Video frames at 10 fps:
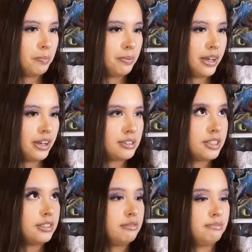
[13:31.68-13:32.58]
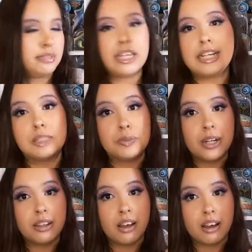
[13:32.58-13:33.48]
but it's
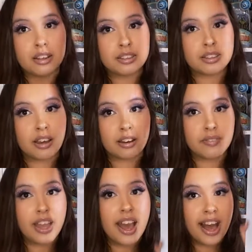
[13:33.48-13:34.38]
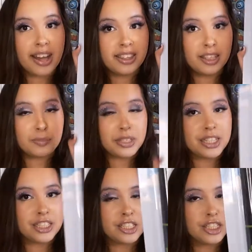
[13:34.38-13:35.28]
pretty long, so I think it'd
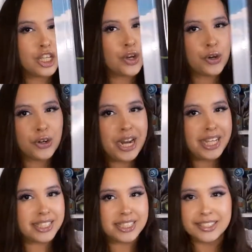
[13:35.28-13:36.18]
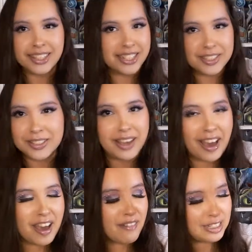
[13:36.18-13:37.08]
be just a great thing to
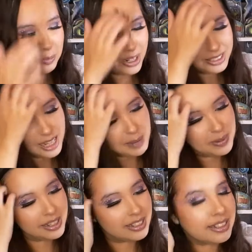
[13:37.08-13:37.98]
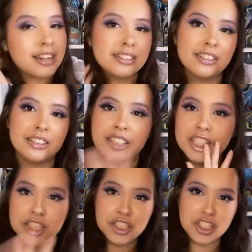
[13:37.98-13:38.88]
have as a Miraculous Ladybug collector.
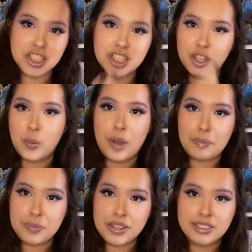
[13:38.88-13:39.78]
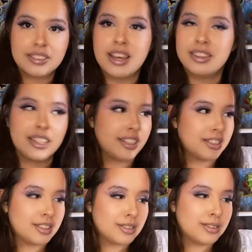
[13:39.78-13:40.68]
Just the weapons, I think
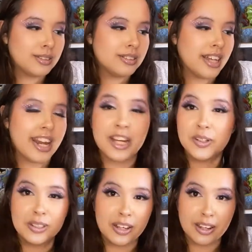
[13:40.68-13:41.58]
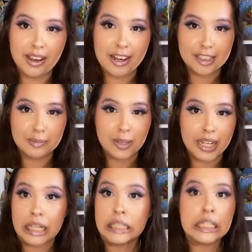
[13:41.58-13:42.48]
it's cool, and I do a lot of
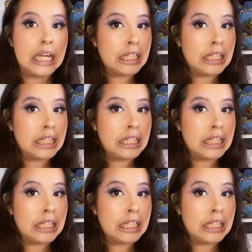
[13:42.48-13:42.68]
cosplay.